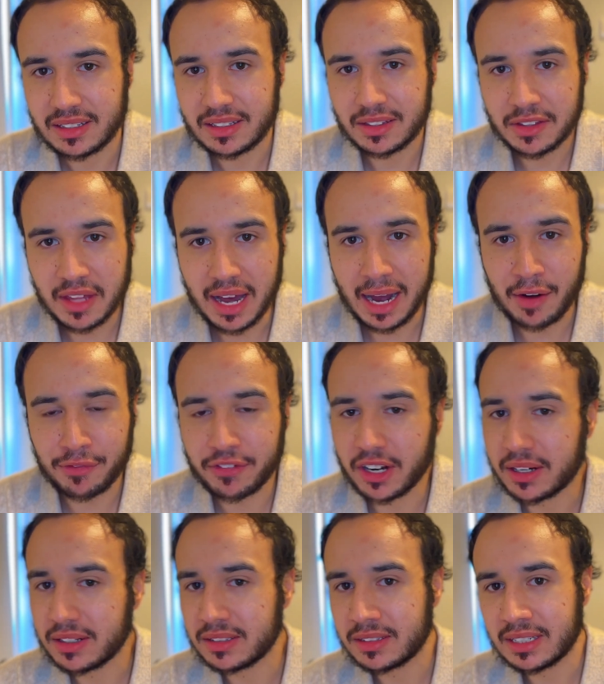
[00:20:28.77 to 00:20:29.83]
the
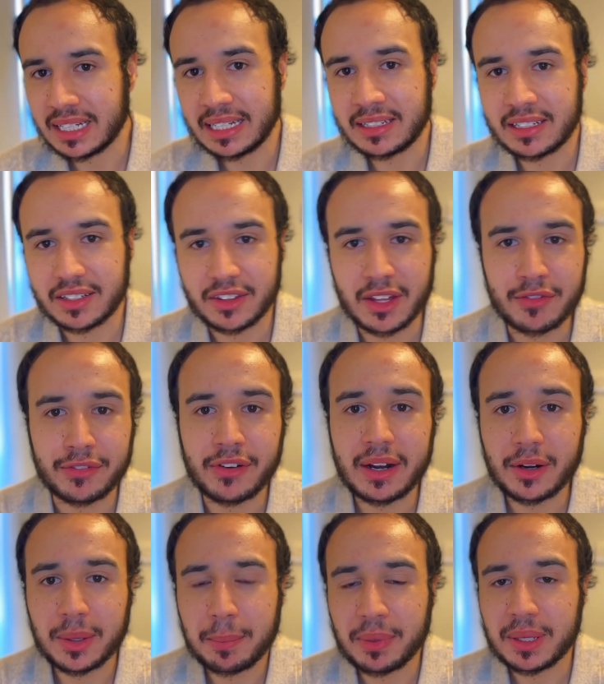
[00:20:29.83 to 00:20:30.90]
Africans, the Indians, the
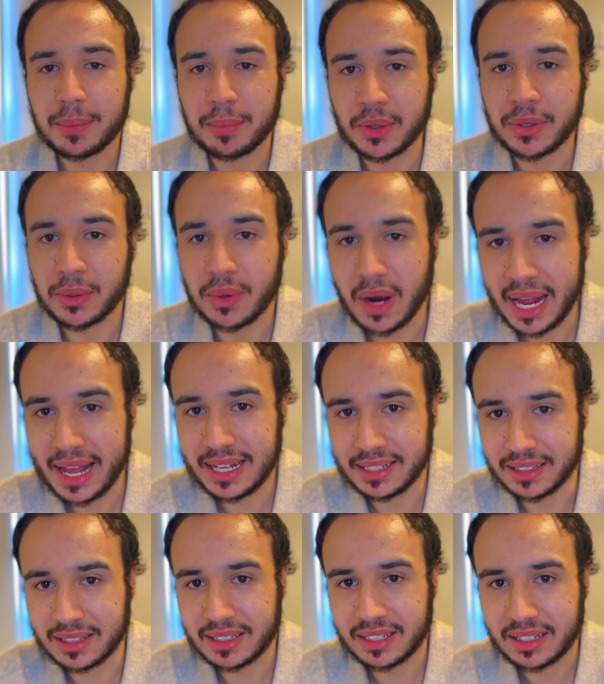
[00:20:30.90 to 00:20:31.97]
very people you
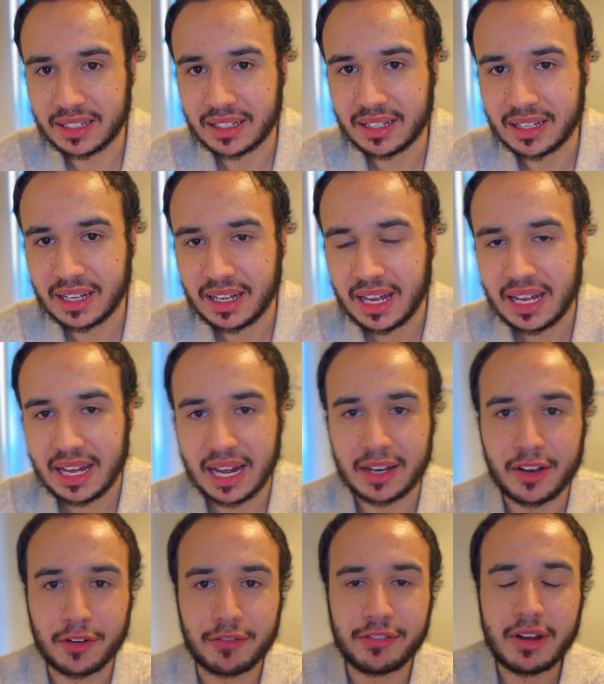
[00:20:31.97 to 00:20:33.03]
hate,
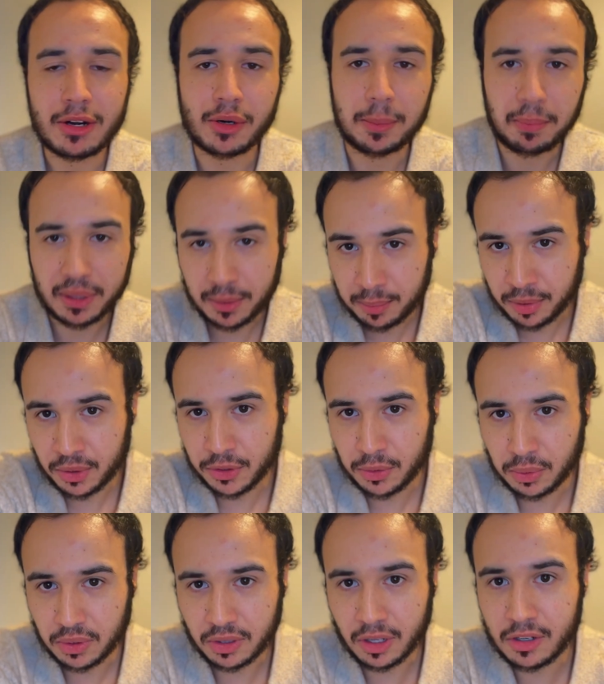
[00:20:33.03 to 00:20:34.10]
and the very people you
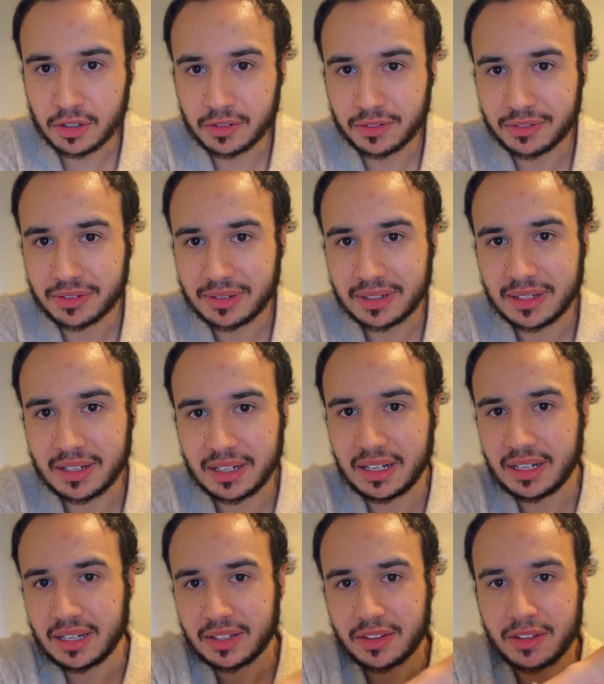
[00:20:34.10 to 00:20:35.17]
love,
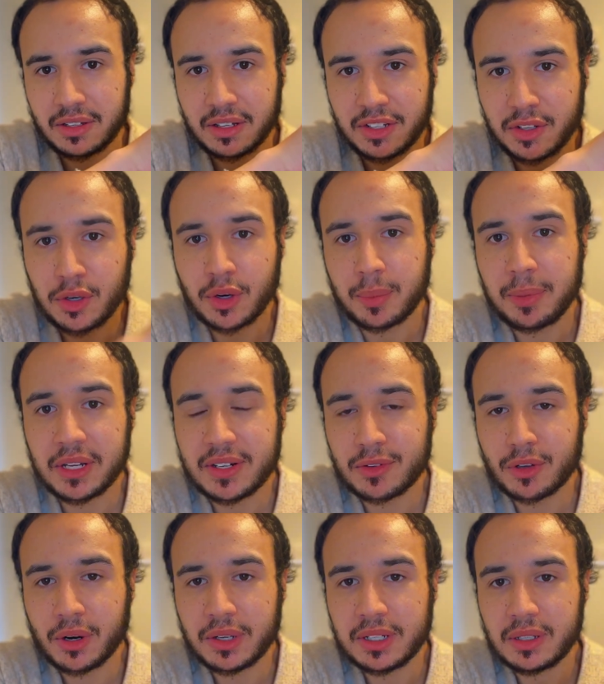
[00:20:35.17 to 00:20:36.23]
the European
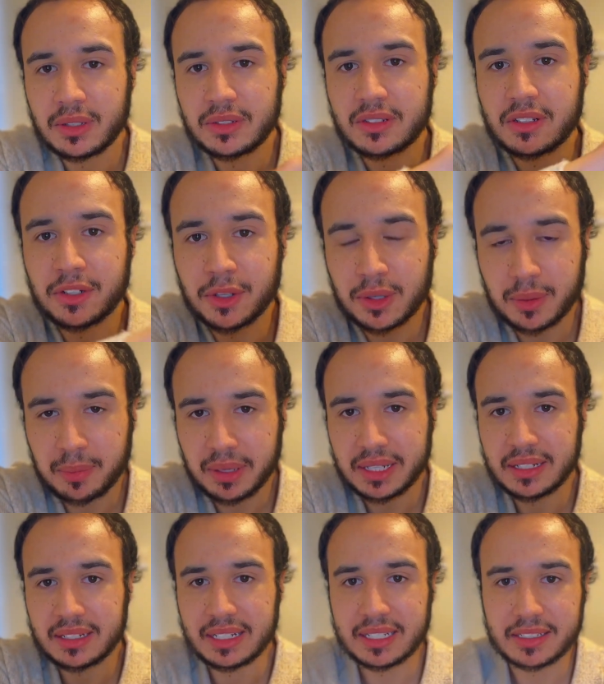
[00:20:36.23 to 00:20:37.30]
royals, the
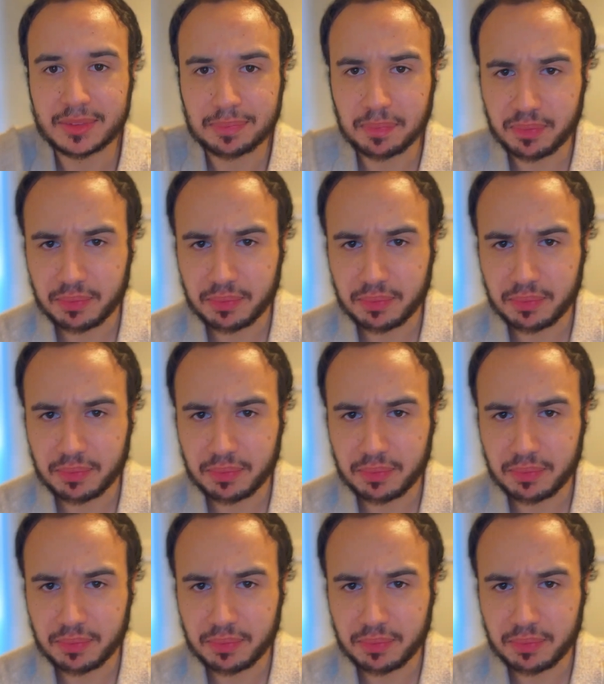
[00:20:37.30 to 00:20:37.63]
European this.